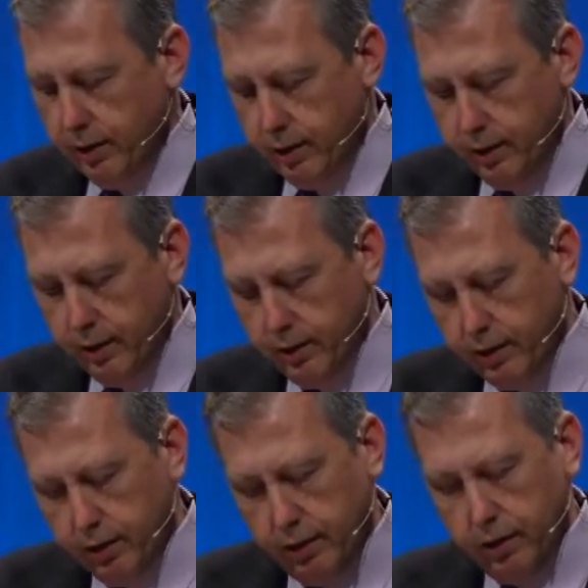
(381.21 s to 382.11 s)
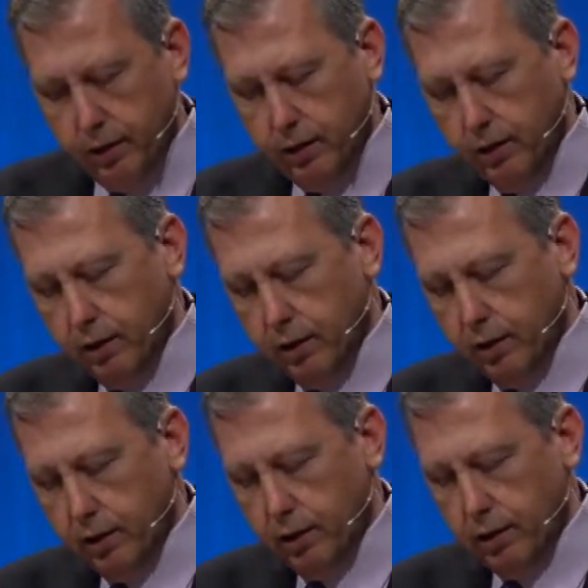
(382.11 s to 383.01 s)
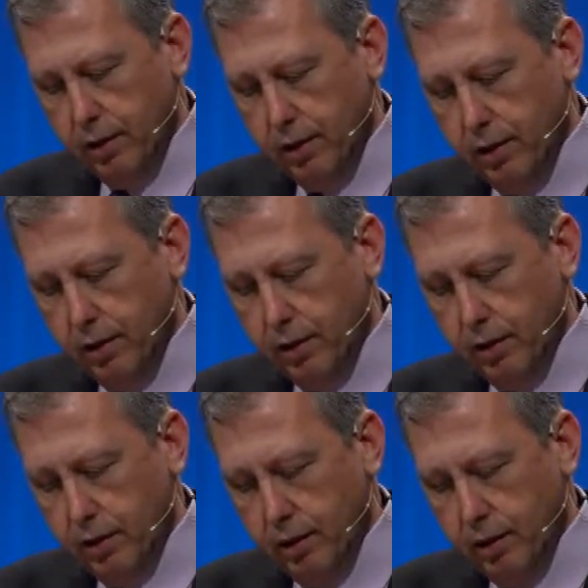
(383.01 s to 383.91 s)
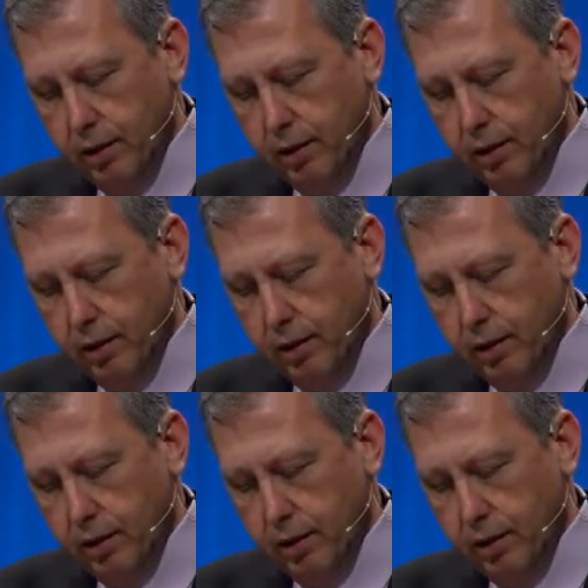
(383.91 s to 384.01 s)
Nothing is said.